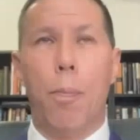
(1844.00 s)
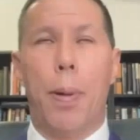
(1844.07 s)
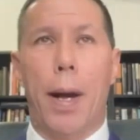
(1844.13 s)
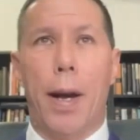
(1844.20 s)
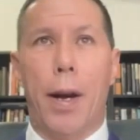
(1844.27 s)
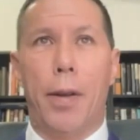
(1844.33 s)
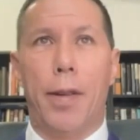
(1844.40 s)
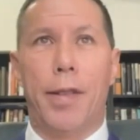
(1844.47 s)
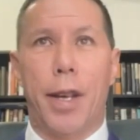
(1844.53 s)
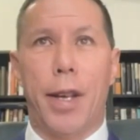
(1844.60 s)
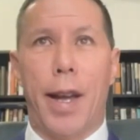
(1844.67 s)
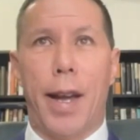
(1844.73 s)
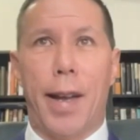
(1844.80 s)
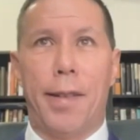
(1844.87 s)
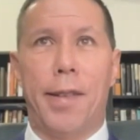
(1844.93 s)
powers to
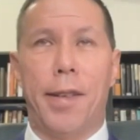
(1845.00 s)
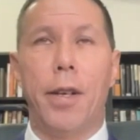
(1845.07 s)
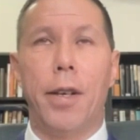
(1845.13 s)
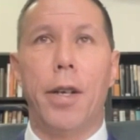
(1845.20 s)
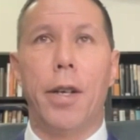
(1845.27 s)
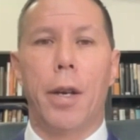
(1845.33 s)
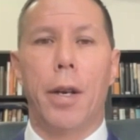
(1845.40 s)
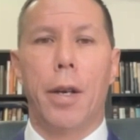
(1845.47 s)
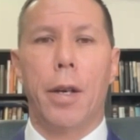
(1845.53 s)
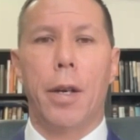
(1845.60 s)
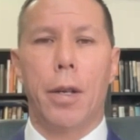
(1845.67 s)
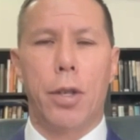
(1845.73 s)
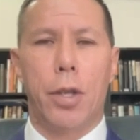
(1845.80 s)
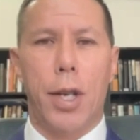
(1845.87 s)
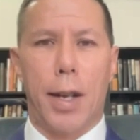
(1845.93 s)
ASIC
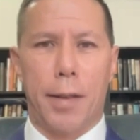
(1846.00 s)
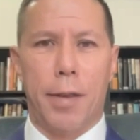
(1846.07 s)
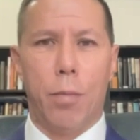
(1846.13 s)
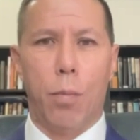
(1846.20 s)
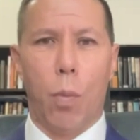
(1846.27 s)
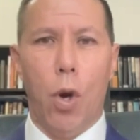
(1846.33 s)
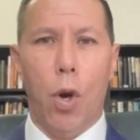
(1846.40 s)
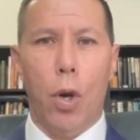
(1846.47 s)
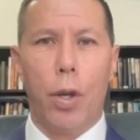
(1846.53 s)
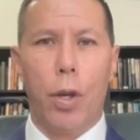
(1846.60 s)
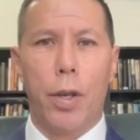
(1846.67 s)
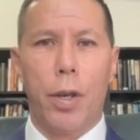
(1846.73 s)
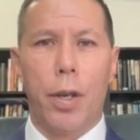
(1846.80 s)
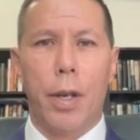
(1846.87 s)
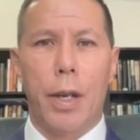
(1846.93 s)
doesn't work
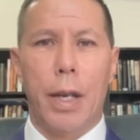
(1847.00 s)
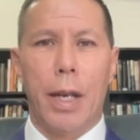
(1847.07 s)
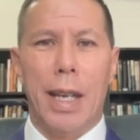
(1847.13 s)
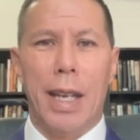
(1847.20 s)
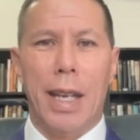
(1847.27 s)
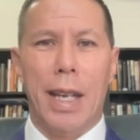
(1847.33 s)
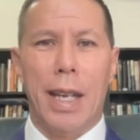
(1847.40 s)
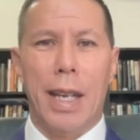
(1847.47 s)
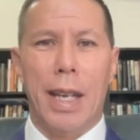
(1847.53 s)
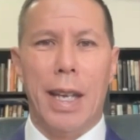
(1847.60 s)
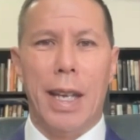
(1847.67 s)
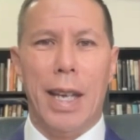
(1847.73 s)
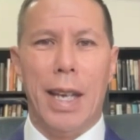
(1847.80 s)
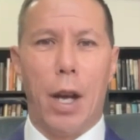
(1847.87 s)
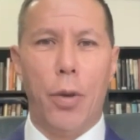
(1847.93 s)
if they are
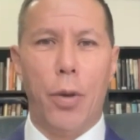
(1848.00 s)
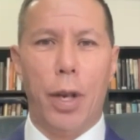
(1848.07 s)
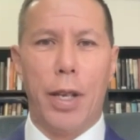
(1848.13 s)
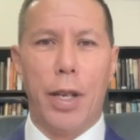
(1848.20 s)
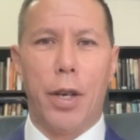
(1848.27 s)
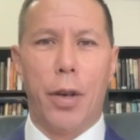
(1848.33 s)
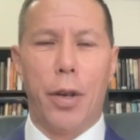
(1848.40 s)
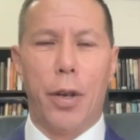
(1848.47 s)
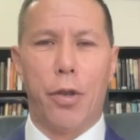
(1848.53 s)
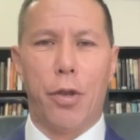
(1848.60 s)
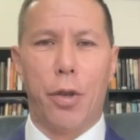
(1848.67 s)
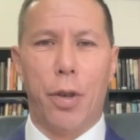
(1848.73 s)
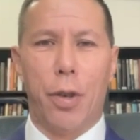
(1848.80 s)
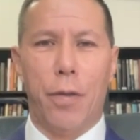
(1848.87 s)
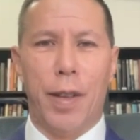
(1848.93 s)
only going to
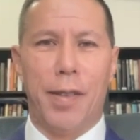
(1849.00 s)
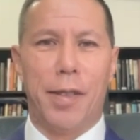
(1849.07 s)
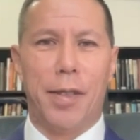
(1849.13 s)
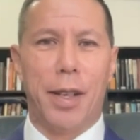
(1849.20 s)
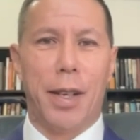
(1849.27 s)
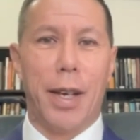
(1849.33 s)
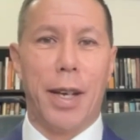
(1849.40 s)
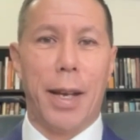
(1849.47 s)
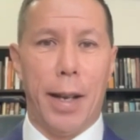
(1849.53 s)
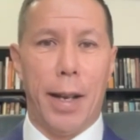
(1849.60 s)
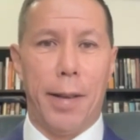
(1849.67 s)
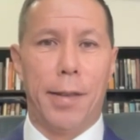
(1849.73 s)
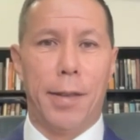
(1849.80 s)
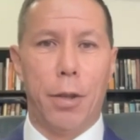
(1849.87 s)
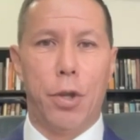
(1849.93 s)
investigate less
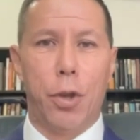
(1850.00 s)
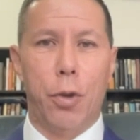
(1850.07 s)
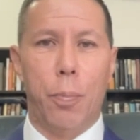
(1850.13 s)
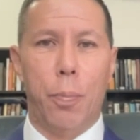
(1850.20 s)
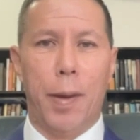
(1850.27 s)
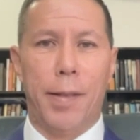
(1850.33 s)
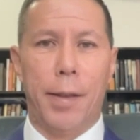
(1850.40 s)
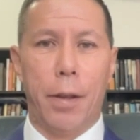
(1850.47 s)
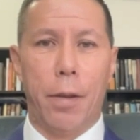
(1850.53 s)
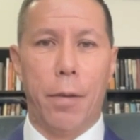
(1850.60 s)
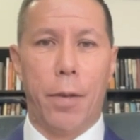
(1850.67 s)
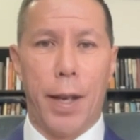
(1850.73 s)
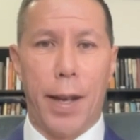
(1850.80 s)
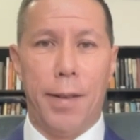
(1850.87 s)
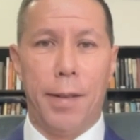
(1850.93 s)
than 2% of
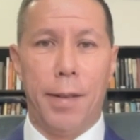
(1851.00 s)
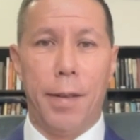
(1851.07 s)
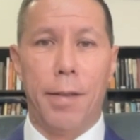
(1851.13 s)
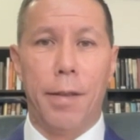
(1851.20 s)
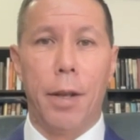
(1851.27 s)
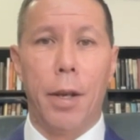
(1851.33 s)
cases.